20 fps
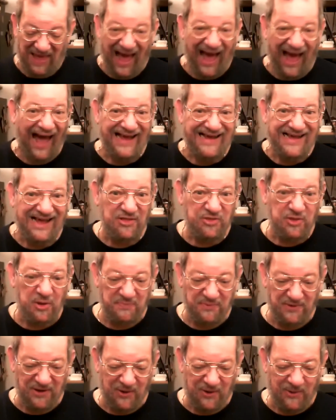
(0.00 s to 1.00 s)
I get to
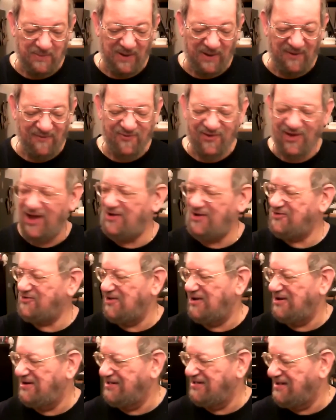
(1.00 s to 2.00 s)
play with my
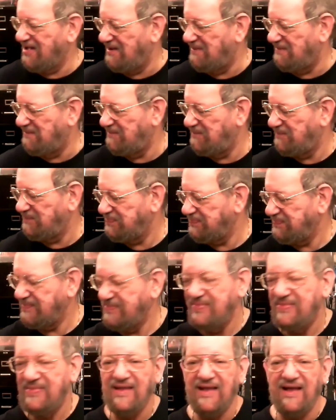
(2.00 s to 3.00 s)
flashlight again.
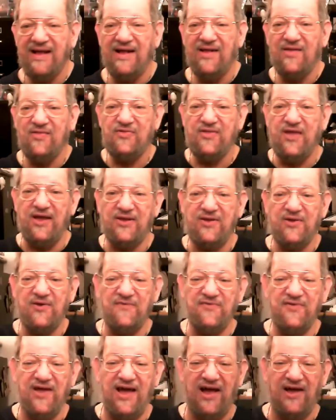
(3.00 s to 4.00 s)
Take your
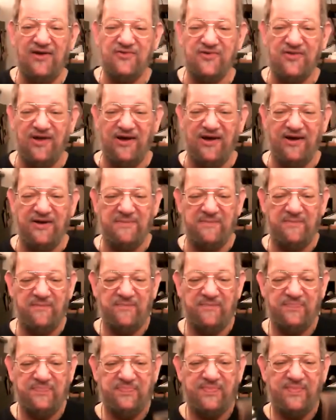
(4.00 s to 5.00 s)
flashlight,
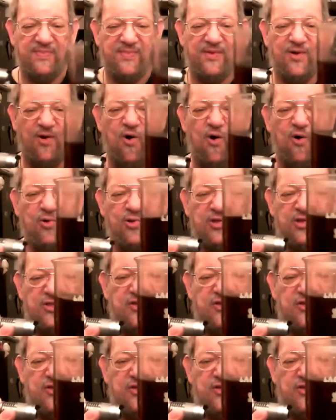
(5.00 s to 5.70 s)
hold it